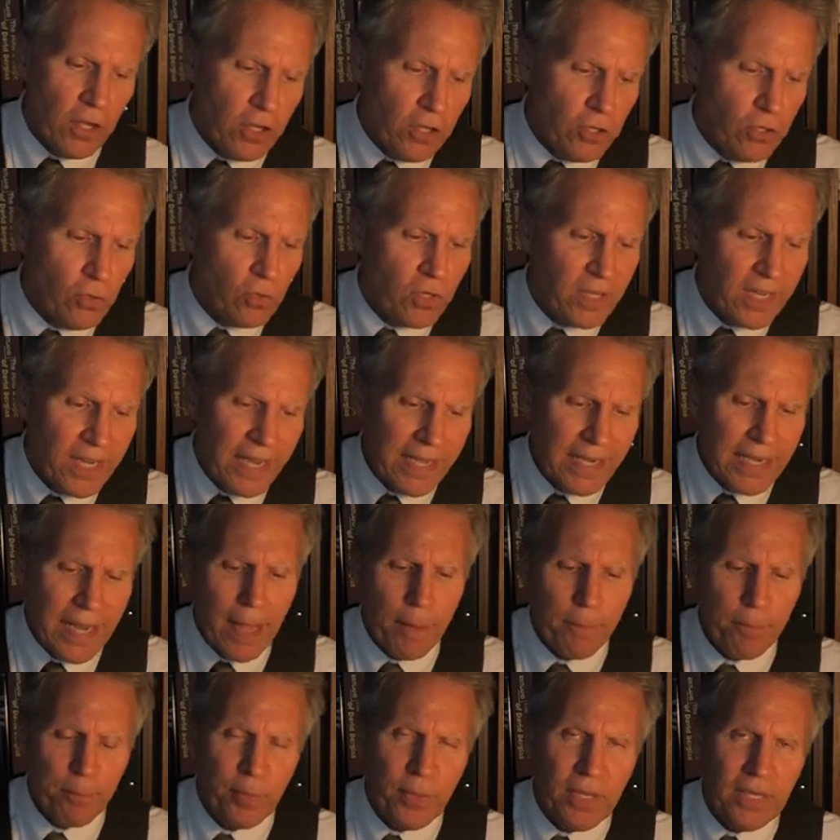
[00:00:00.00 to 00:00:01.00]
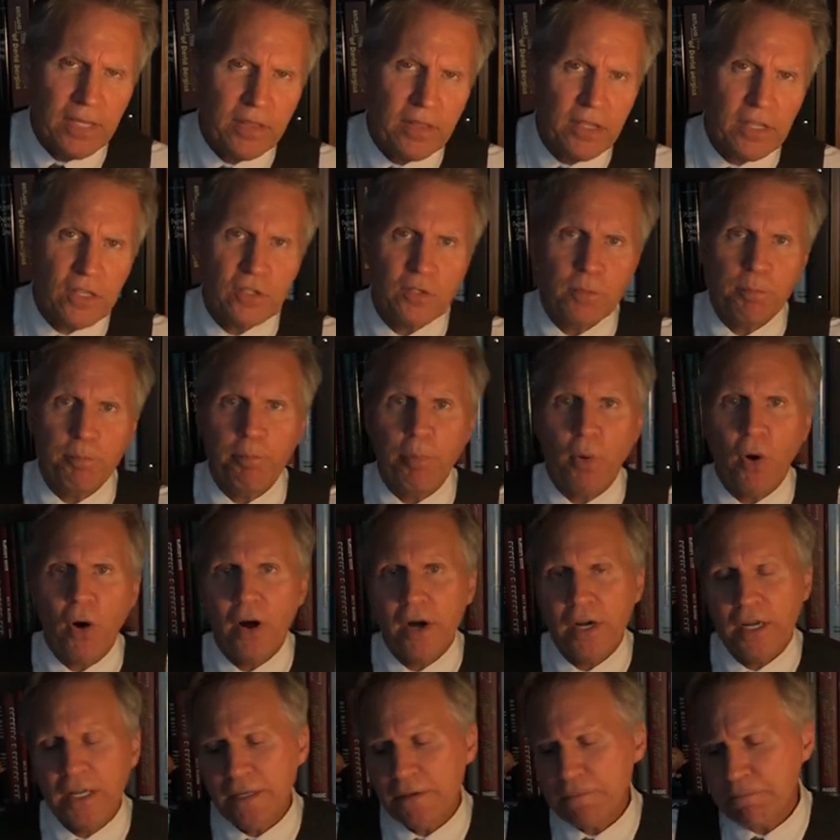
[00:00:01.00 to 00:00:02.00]
You cannot beat this
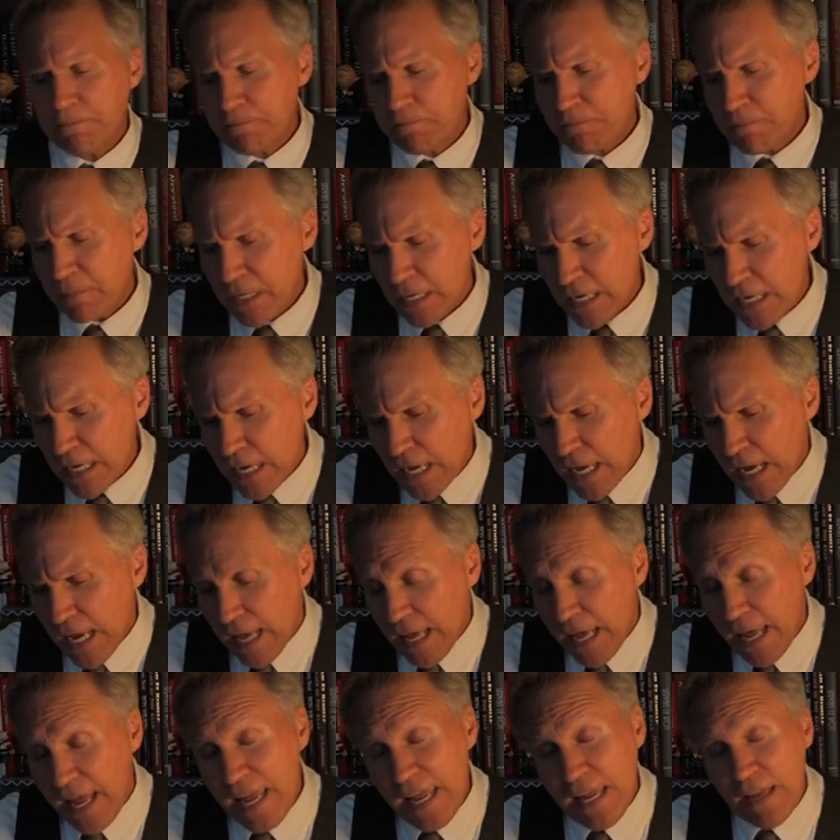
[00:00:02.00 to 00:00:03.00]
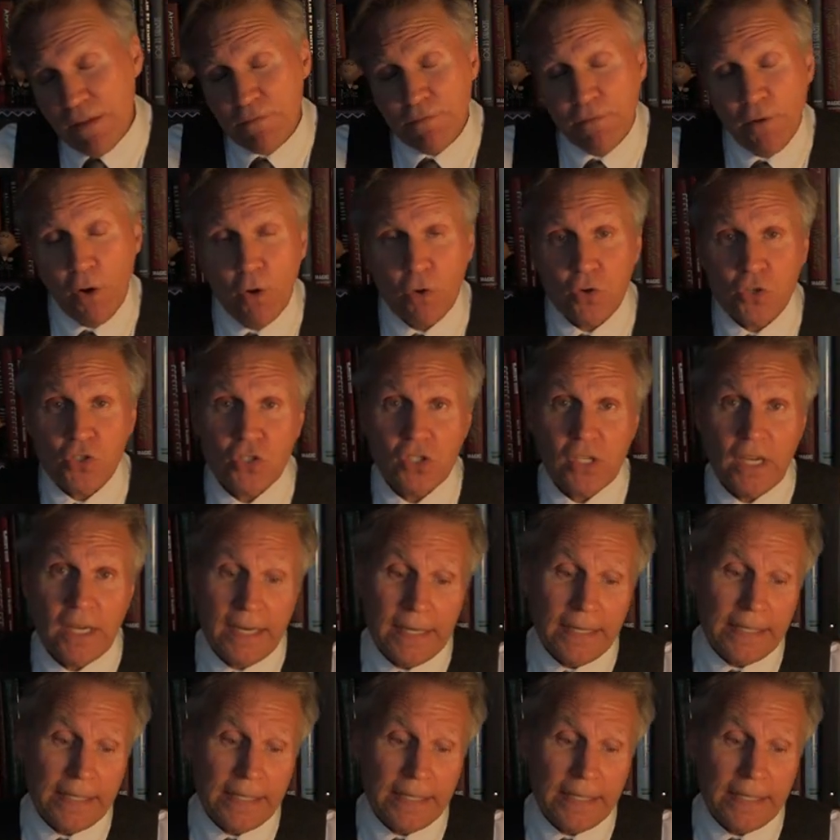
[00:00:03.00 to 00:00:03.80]
bargain. Hey, folks,